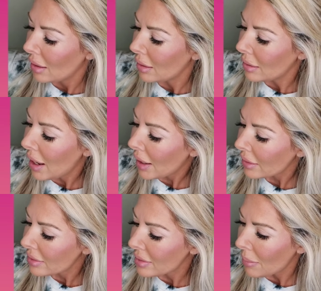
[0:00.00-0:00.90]

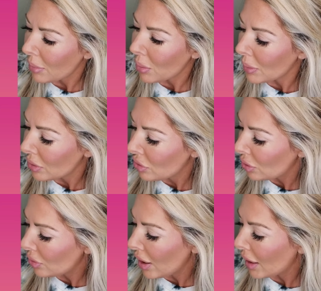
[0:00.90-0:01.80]
Next, I'm going
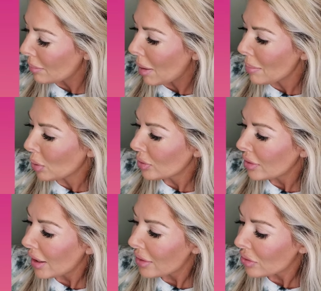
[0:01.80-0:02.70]
to take my
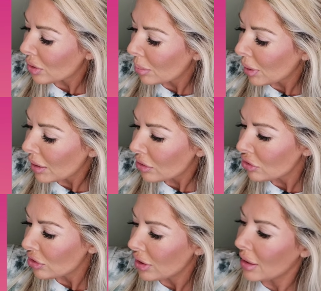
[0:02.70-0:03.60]
Multitasker
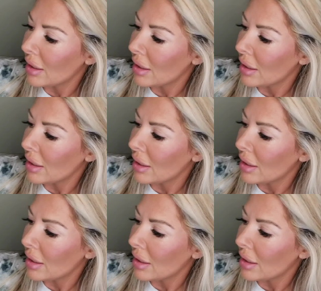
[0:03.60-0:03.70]
brush,